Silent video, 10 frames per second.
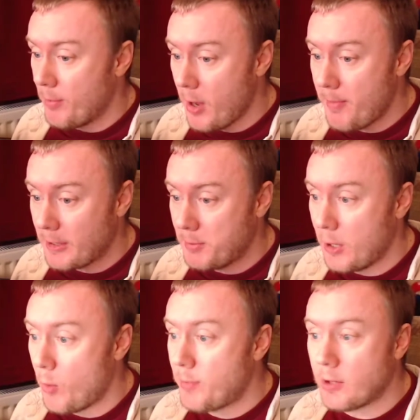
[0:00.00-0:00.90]
I'm going back to my
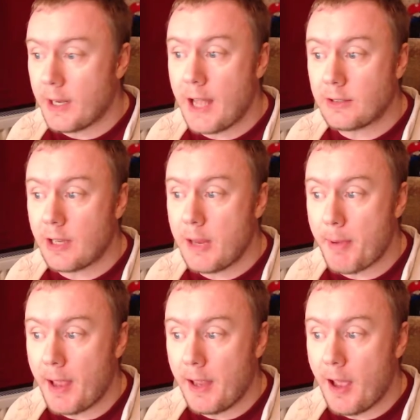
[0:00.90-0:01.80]
little website now to tell you about it.